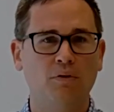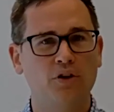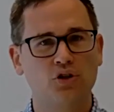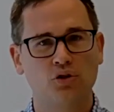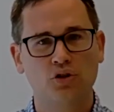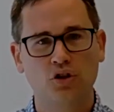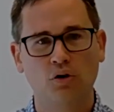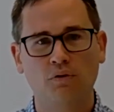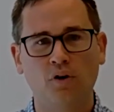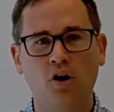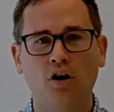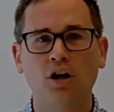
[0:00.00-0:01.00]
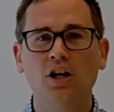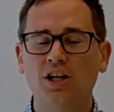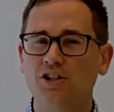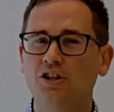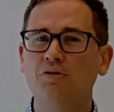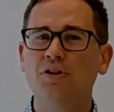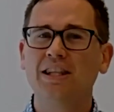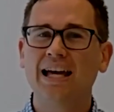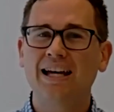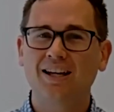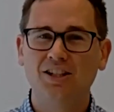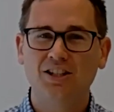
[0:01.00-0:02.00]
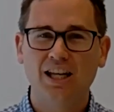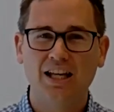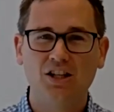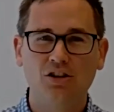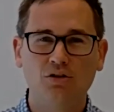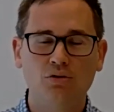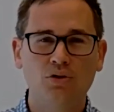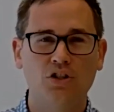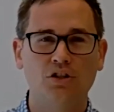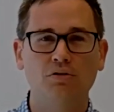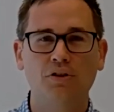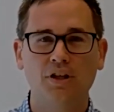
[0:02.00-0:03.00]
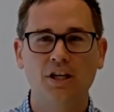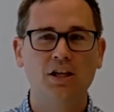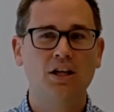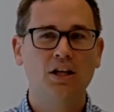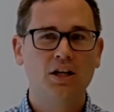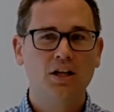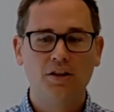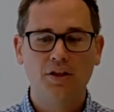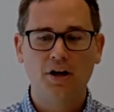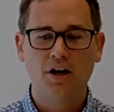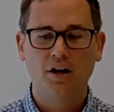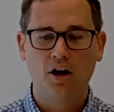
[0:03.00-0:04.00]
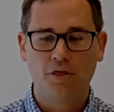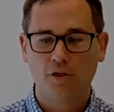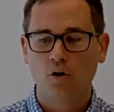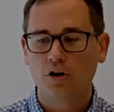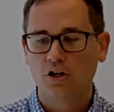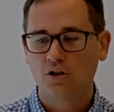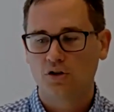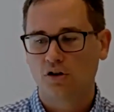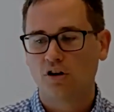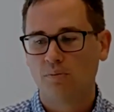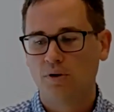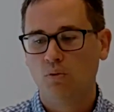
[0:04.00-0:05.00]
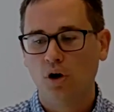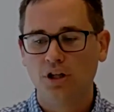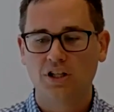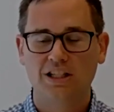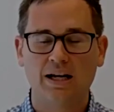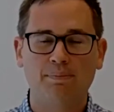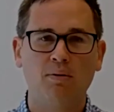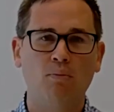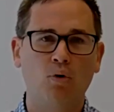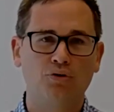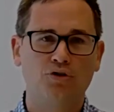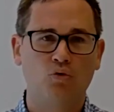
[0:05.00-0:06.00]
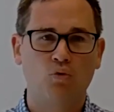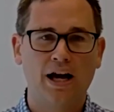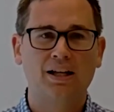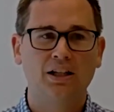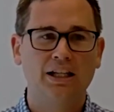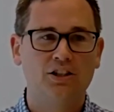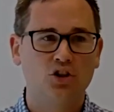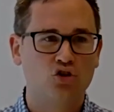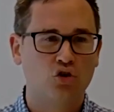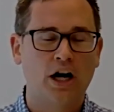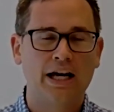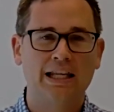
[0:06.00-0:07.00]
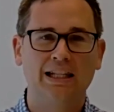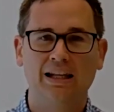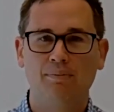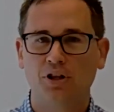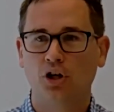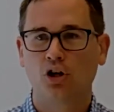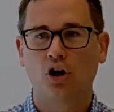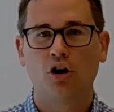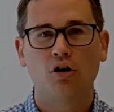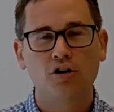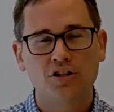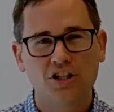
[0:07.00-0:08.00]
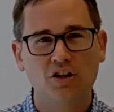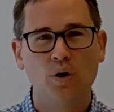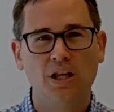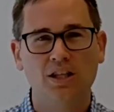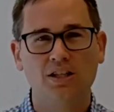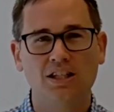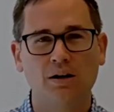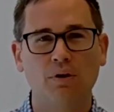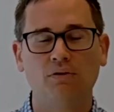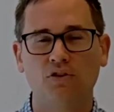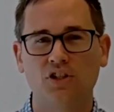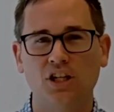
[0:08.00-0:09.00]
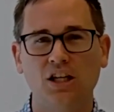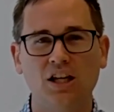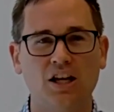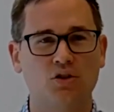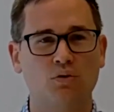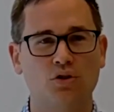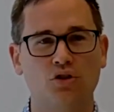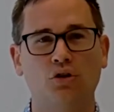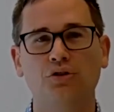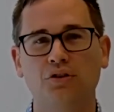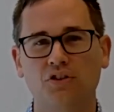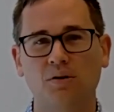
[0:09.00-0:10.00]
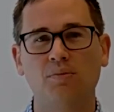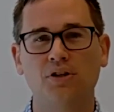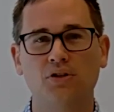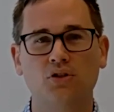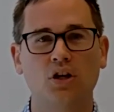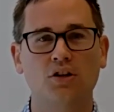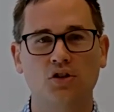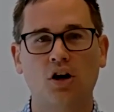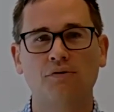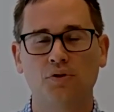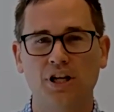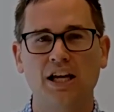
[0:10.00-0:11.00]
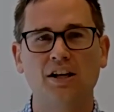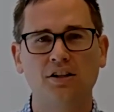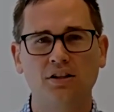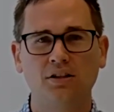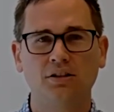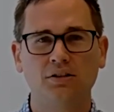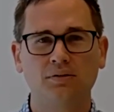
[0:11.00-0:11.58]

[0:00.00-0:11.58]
from officials so far. Do you think that continues? Do you think the authorities are going to be willing to step up more directly to try and limit the currency weakness that we've seen as a result of some of this softer data?